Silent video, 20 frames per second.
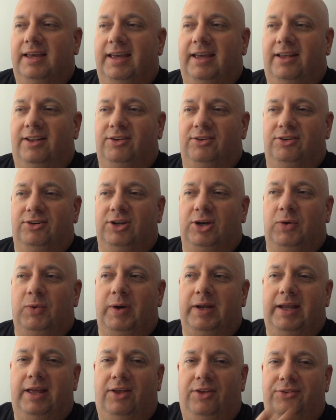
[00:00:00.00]
And no
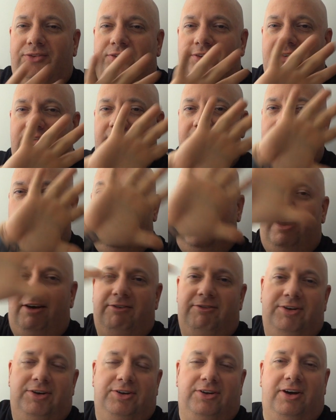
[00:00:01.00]
one else has
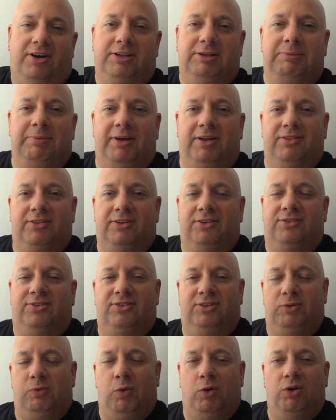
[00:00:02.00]
ever talked about
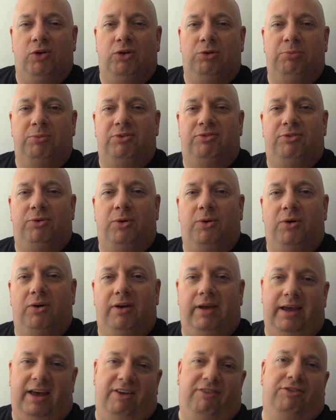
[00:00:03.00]
this in the world
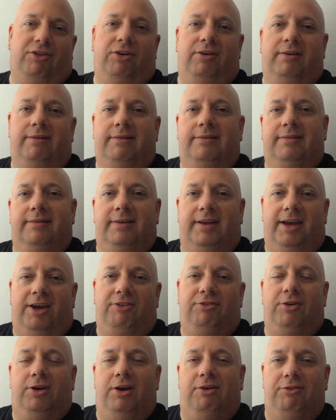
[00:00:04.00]
before. Ever.
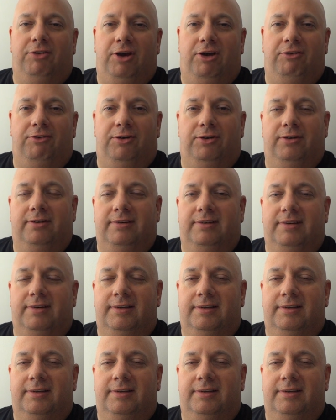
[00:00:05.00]
Ever, ever, ever.